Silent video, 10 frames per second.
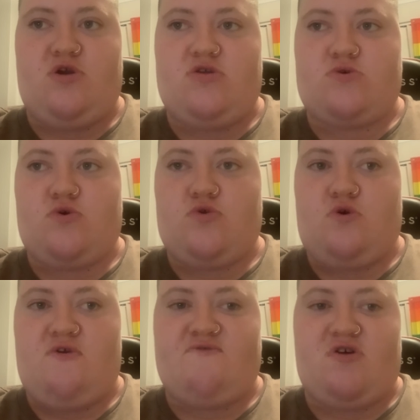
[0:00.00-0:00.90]
don't
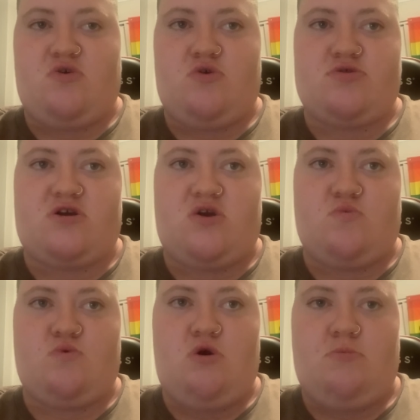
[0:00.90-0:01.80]
know if we're going to
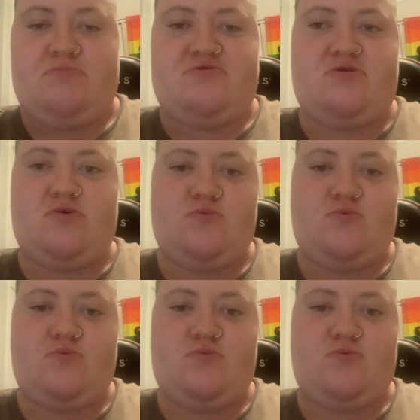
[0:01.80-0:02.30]
get robbed.